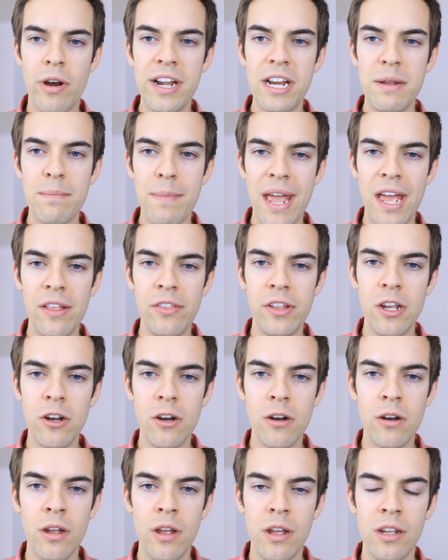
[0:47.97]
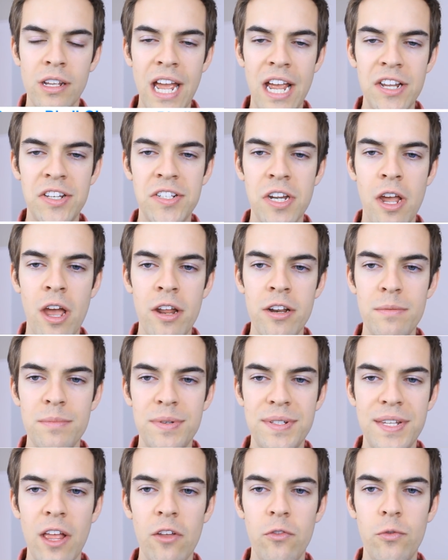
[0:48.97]
any manlier, Gaston
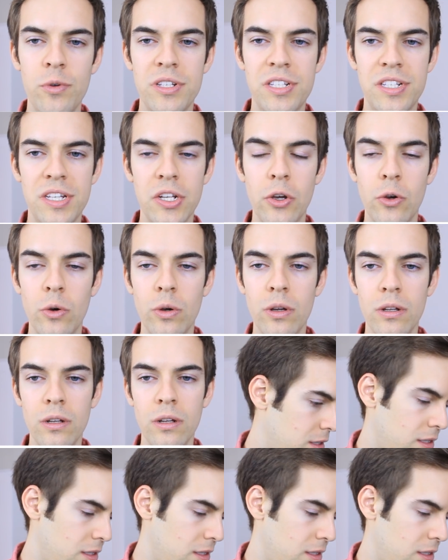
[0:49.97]
himself would sue.